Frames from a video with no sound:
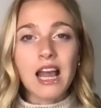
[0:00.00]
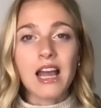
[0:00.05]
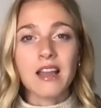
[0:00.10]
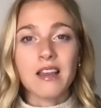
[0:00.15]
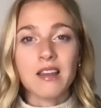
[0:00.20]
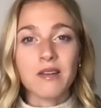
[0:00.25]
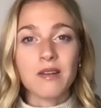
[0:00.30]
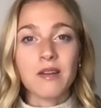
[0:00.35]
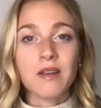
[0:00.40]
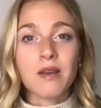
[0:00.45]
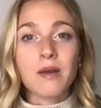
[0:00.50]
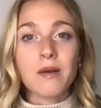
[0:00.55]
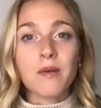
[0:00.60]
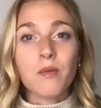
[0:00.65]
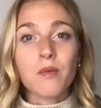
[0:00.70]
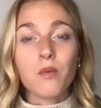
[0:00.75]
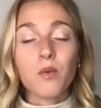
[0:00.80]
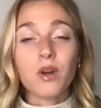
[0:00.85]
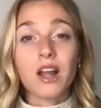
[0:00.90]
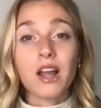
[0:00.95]
And
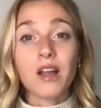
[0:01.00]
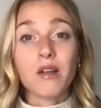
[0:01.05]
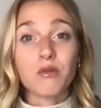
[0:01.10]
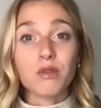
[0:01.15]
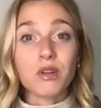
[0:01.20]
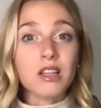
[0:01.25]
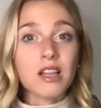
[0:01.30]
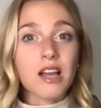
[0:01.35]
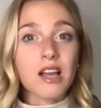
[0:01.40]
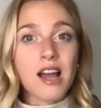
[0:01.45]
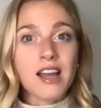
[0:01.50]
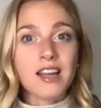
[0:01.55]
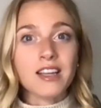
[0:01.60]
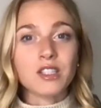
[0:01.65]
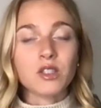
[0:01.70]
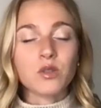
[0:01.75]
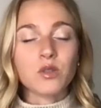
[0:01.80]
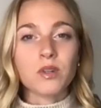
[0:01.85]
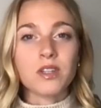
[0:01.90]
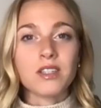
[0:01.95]
what I
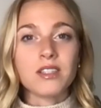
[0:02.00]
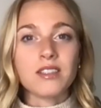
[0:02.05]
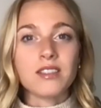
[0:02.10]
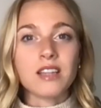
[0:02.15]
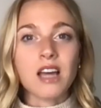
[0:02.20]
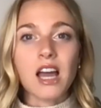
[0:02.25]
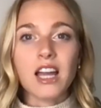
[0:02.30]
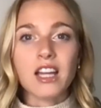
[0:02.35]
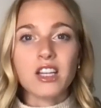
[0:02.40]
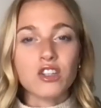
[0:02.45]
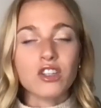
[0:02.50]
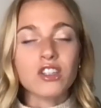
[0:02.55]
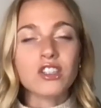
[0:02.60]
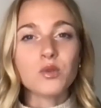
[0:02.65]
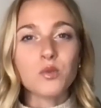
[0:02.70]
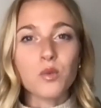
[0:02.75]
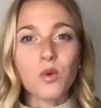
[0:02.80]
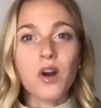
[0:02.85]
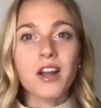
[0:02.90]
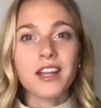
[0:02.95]
realized was I
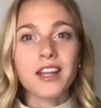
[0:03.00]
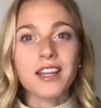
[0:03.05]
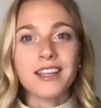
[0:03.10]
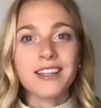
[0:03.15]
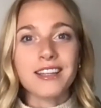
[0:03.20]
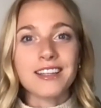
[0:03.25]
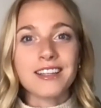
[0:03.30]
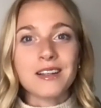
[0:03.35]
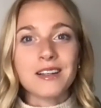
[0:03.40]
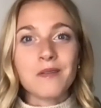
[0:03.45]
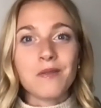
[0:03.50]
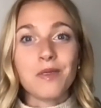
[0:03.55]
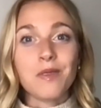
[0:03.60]
just wanted